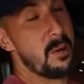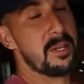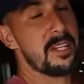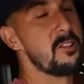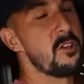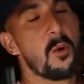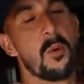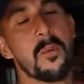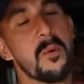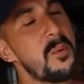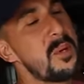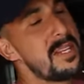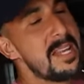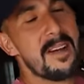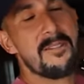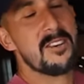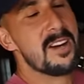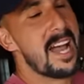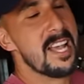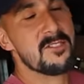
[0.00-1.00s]
would normally we
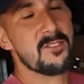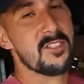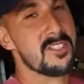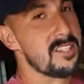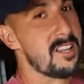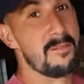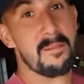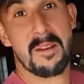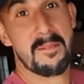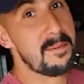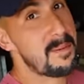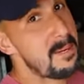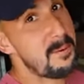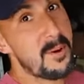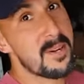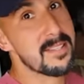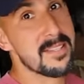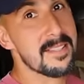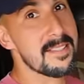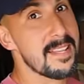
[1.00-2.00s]
never ask for stuff, but if anybody
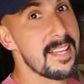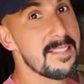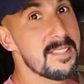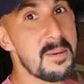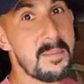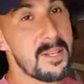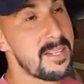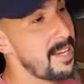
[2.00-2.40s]
wants to send something